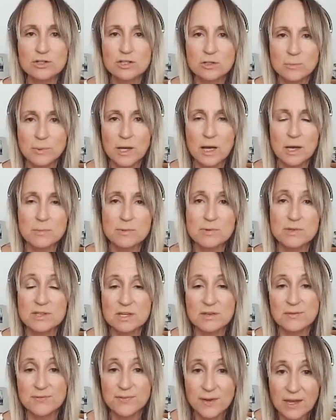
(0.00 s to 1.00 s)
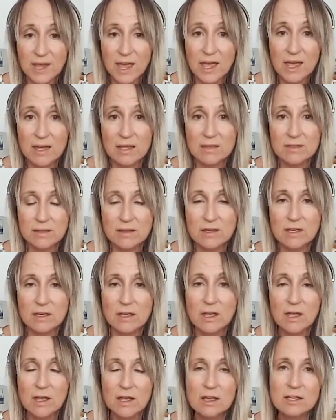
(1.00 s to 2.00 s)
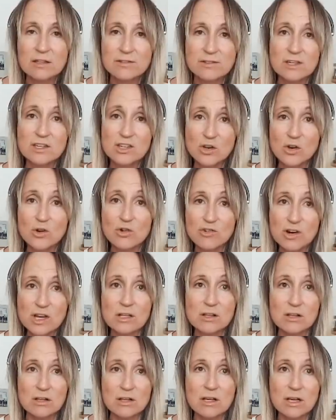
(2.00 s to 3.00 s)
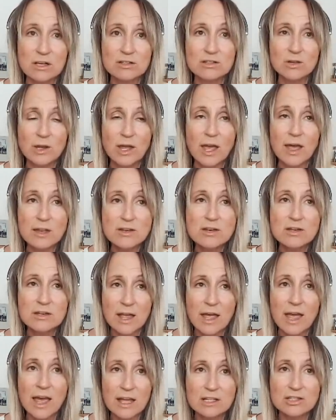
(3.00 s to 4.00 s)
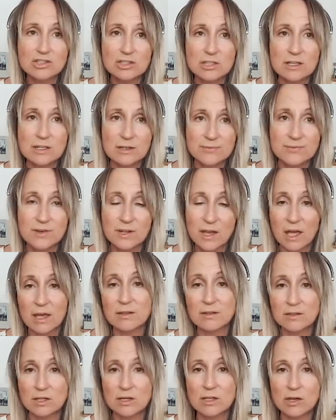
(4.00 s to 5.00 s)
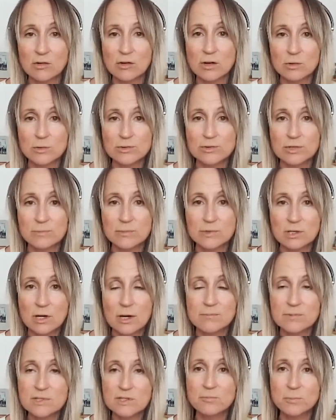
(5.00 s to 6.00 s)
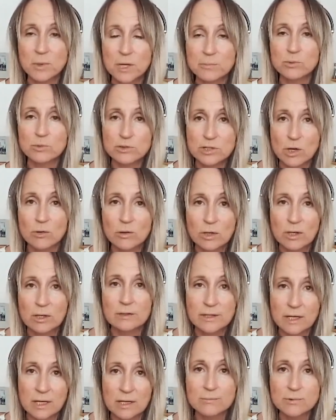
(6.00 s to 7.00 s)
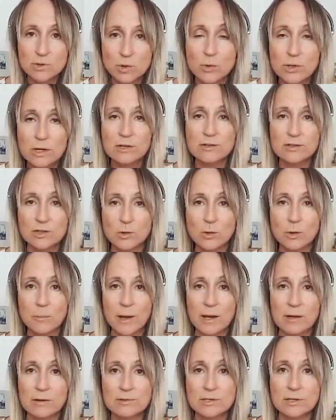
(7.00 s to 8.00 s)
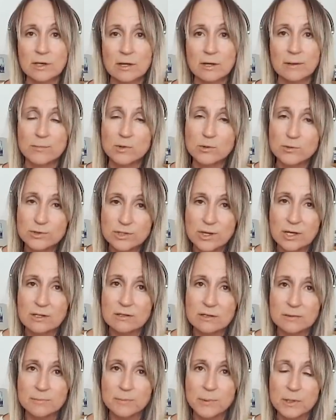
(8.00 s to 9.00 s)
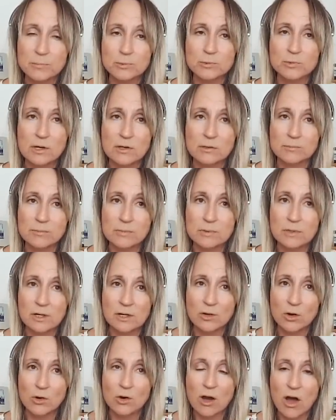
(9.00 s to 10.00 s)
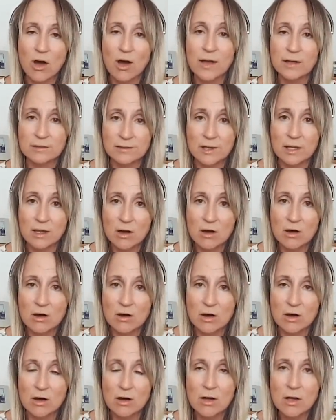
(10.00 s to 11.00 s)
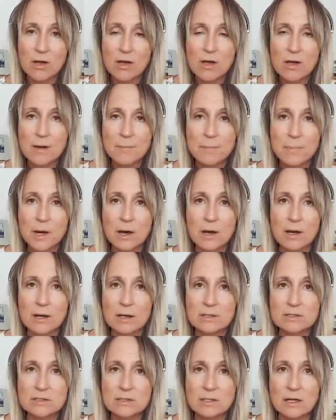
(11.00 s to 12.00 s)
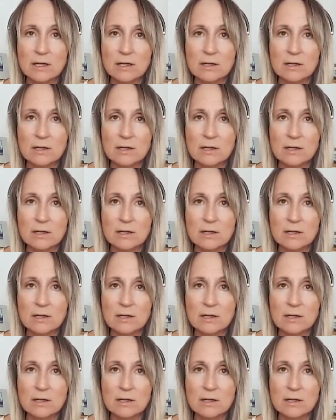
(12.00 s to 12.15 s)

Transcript: to be able to forget that you're ill, and you can actually forget that you're ill sometimes if people don't keep talking to you about it. And I'm not saying that people are not kind. They are, but